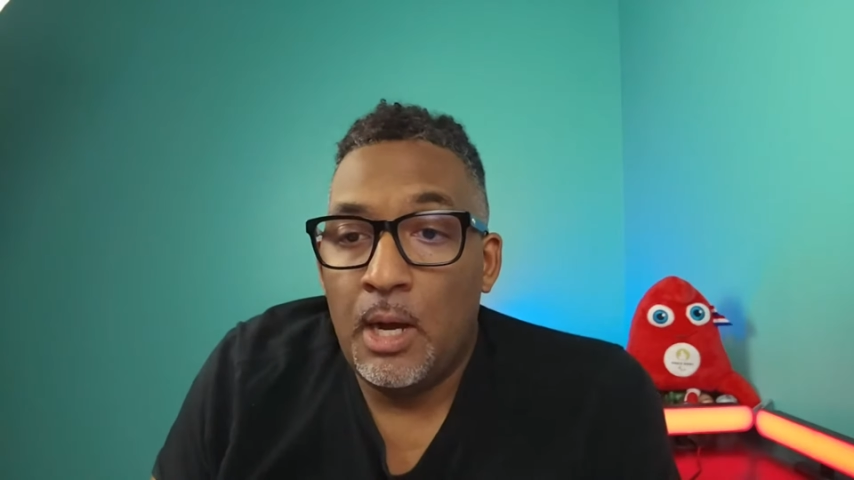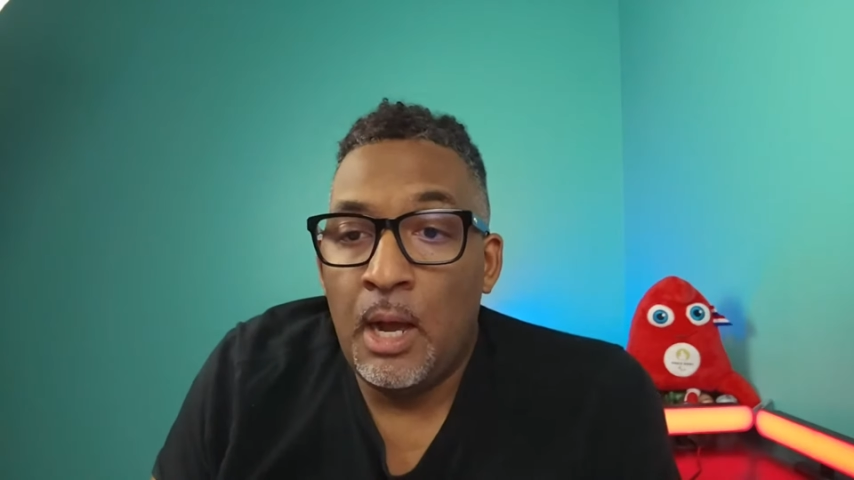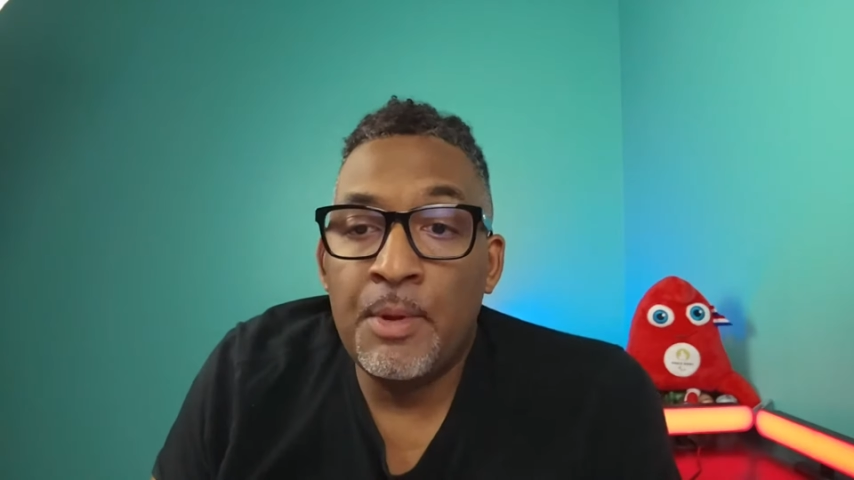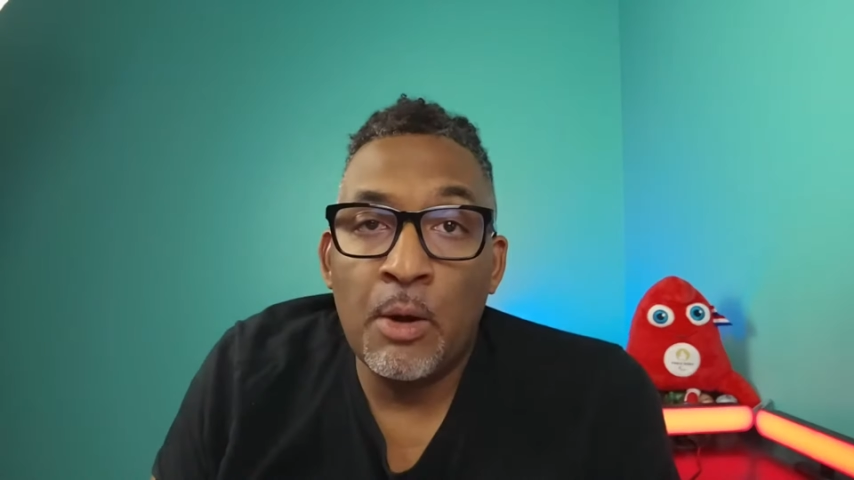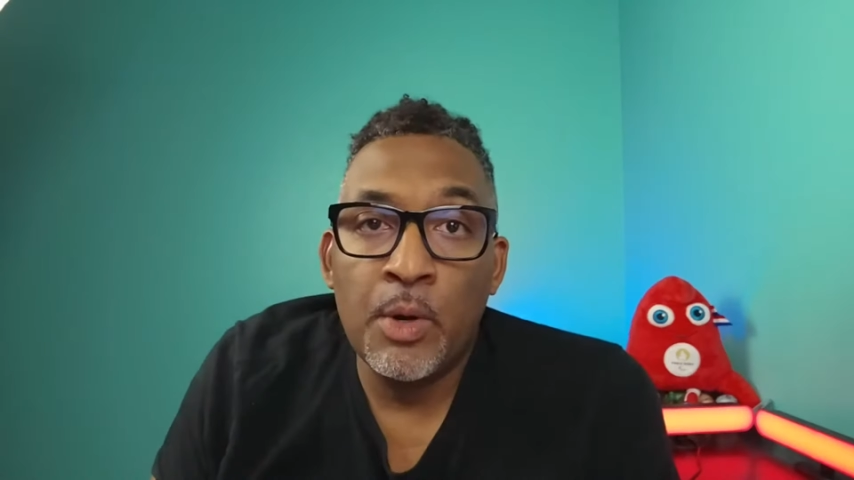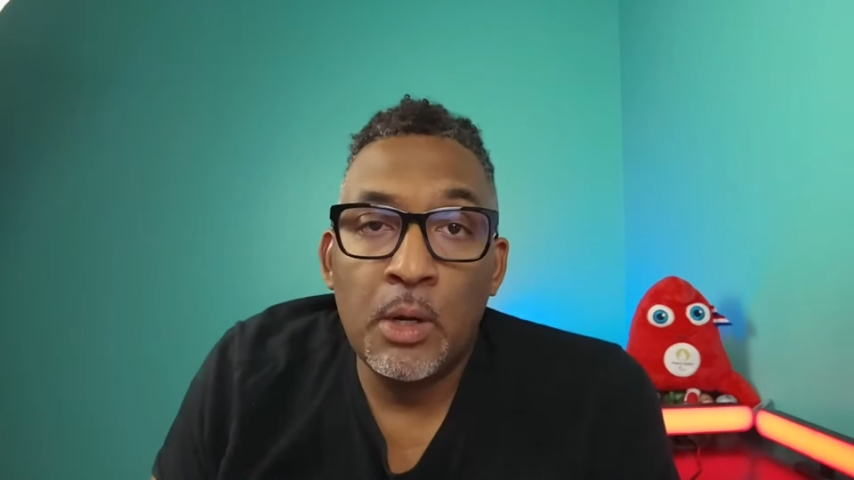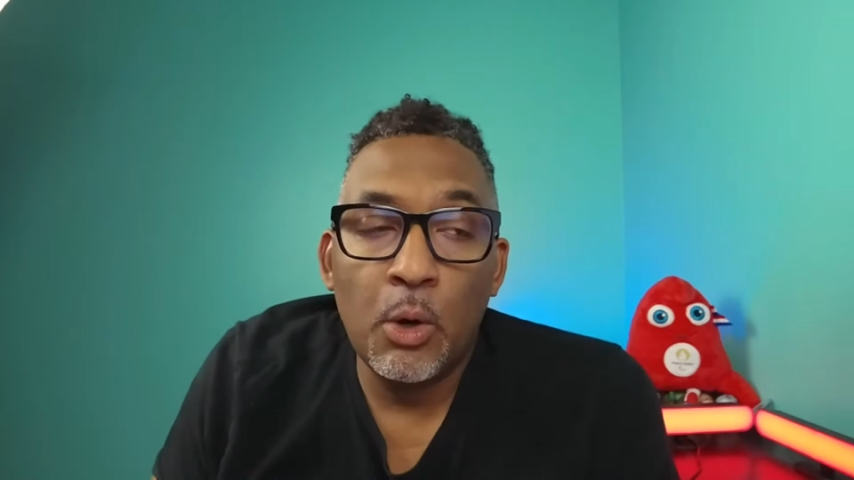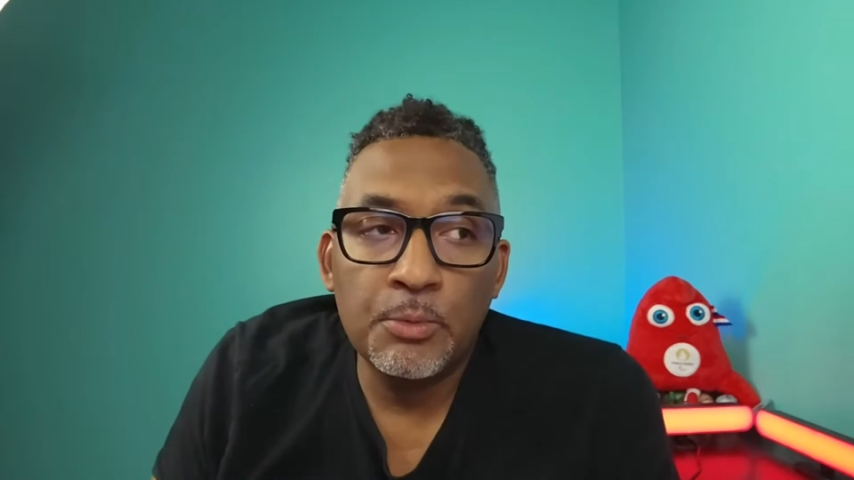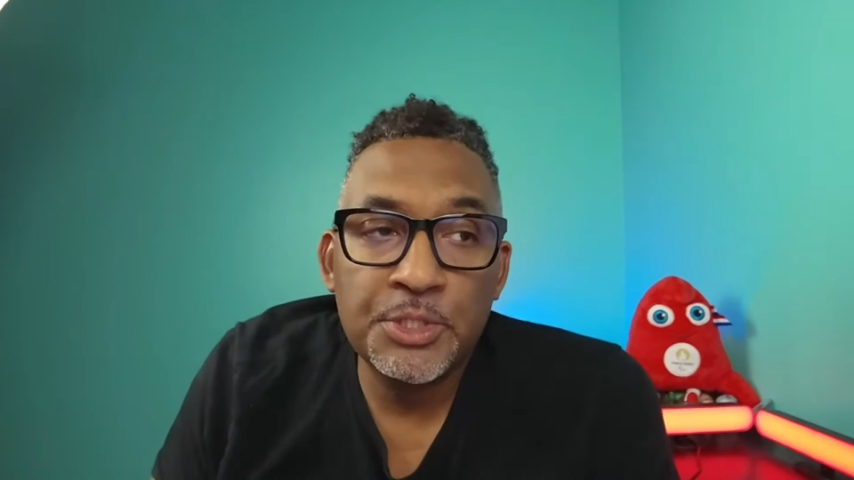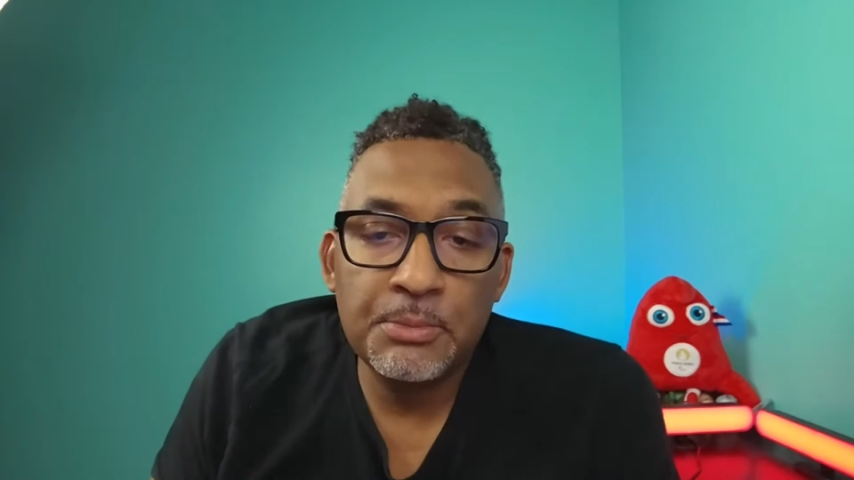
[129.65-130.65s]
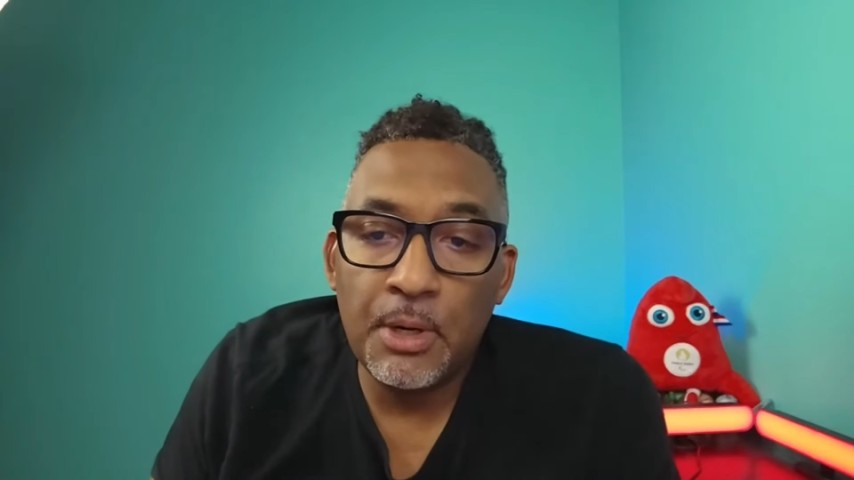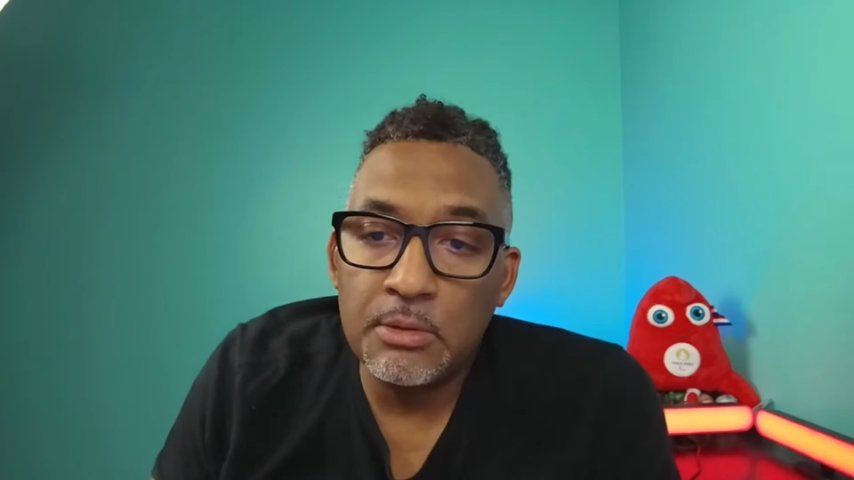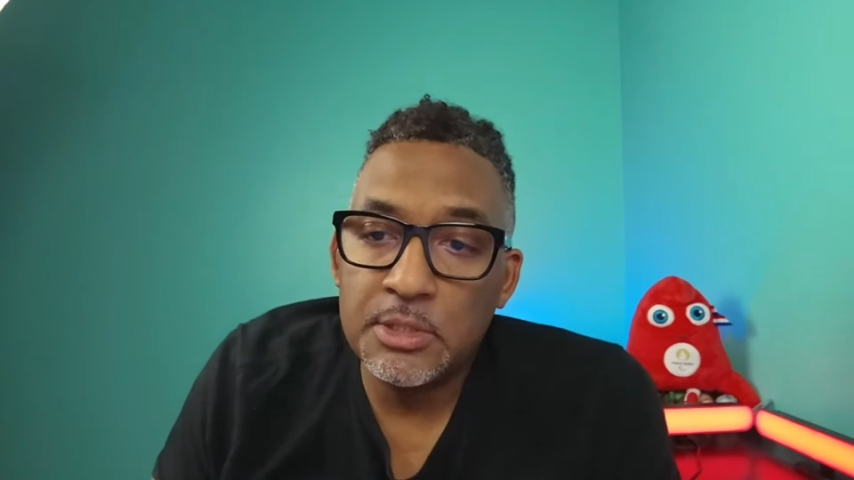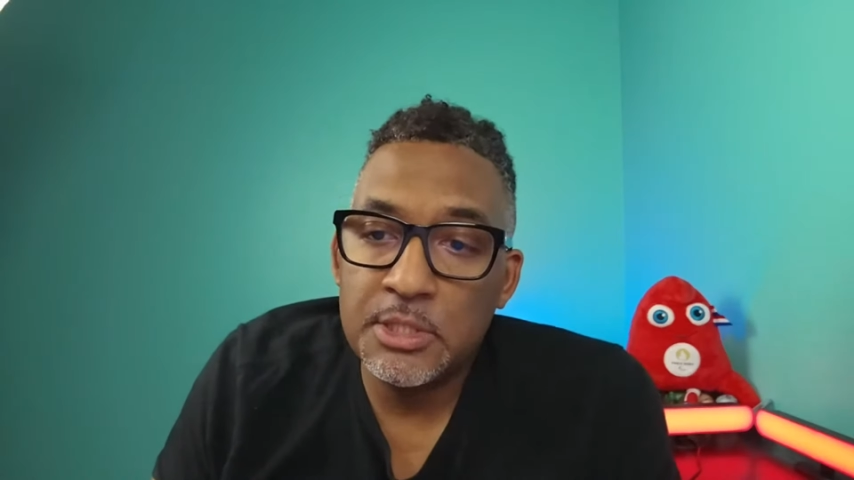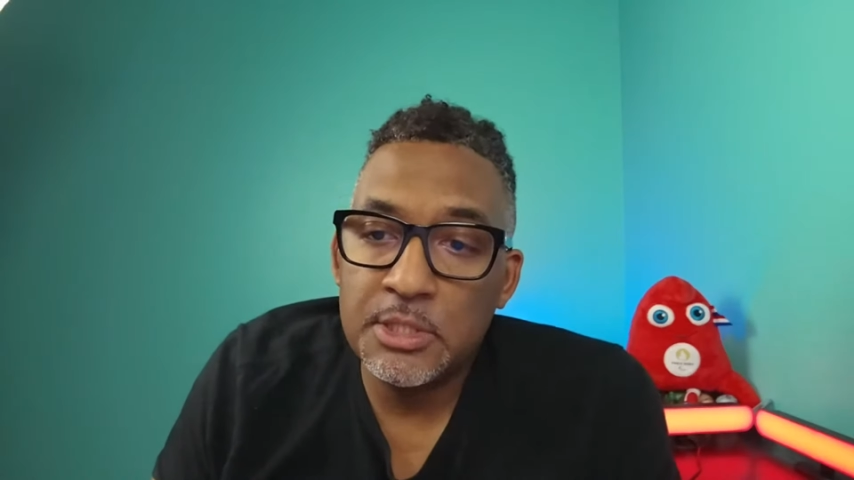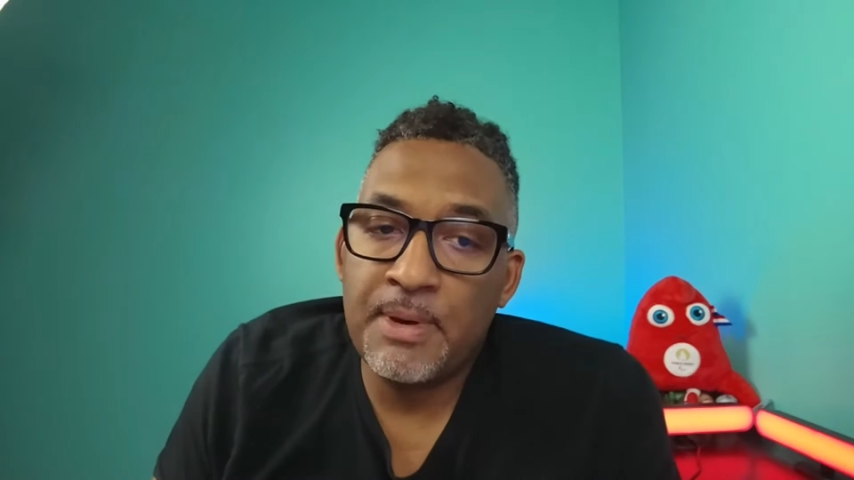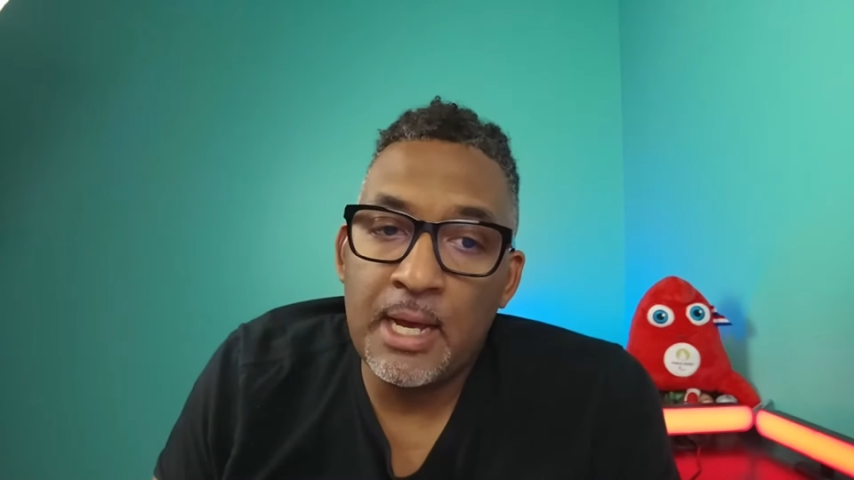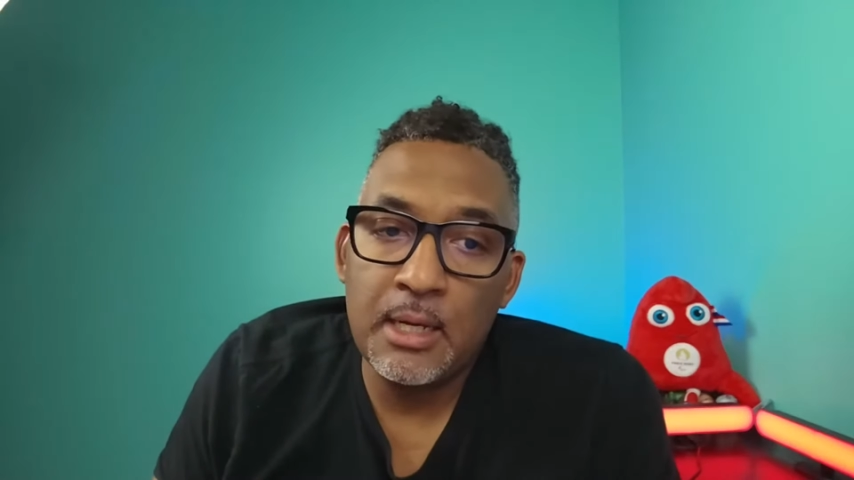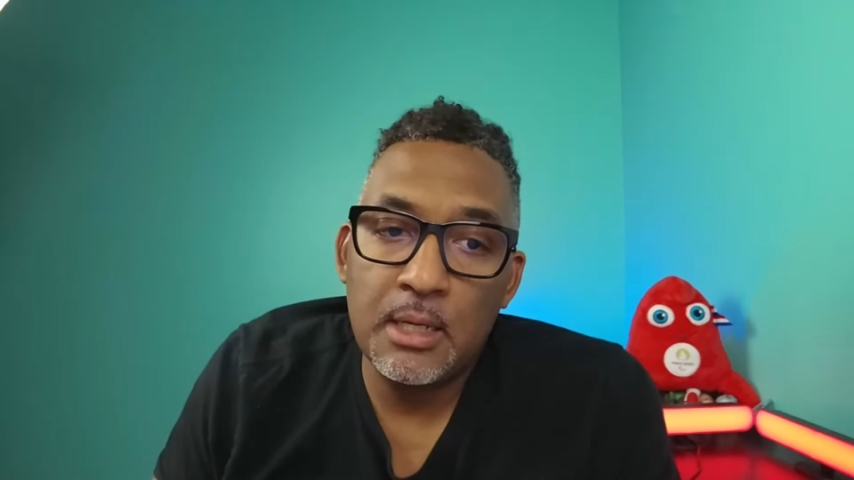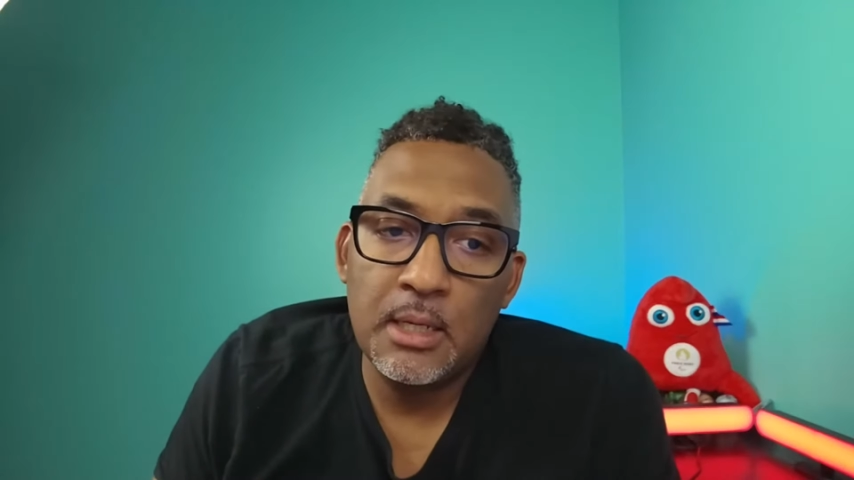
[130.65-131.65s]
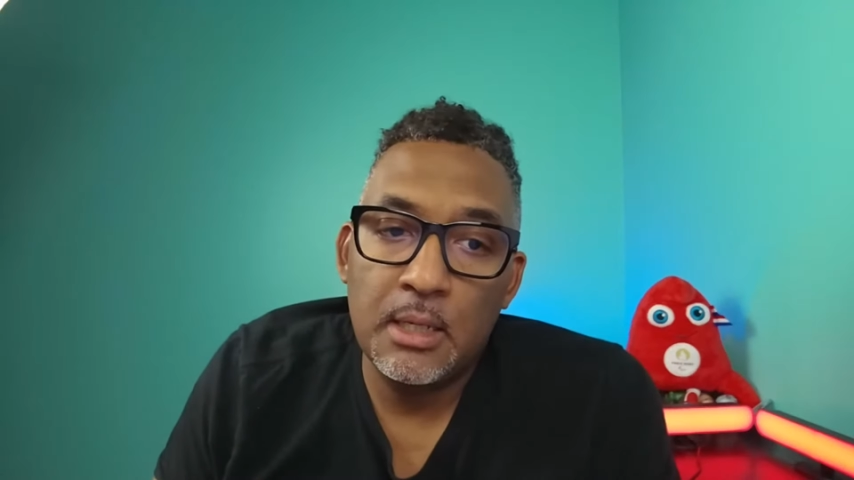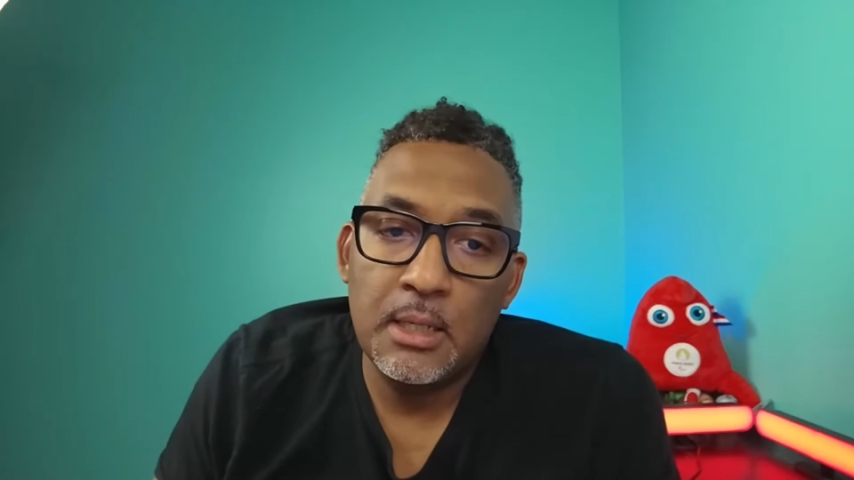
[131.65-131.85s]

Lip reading: I mean, I really hope she bounces back